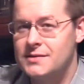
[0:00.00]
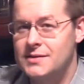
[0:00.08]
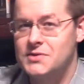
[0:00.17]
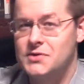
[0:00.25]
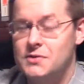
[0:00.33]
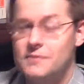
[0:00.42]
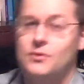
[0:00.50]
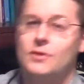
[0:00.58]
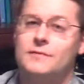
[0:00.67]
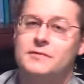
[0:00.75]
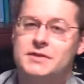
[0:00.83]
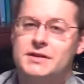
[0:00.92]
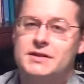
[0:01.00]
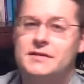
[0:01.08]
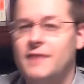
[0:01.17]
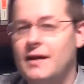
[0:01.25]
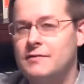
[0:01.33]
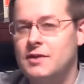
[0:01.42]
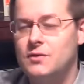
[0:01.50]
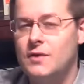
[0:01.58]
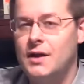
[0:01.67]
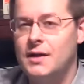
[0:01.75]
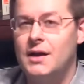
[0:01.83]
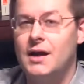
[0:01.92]
In Surah 4, verse 65 of the
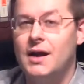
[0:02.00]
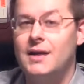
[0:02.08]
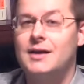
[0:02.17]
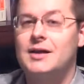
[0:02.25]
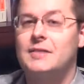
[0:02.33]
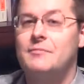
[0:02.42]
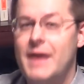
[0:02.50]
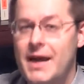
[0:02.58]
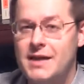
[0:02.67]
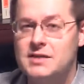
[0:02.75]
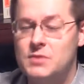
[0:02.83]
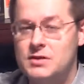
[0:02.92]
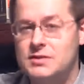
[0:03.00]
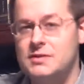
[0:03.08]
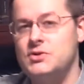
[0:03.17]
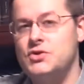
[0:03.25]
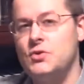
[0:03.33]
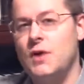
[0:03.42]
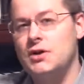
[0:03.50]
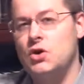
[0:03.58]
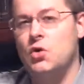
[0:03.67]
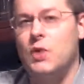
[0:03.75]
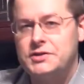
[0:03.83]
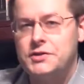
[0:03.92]
Quran, Allah commands Muslims to
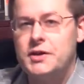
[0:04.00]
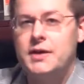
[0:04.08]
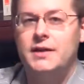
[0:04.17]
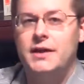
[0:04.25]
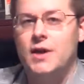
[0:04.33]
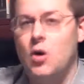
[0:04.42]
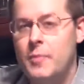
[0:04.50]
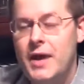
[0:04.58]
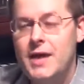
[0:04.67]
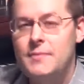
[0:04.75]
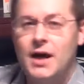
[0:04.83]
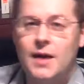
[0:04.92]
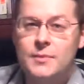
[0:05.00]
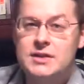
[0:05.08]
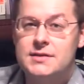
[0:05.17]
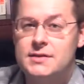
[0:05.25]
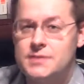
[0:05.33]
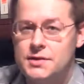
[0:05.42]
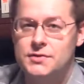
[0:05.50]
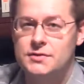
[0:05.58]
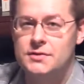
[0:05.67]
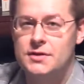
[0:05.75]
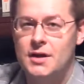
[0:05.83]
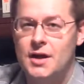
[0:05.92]
unquestioningly obey Muhammad's decisions.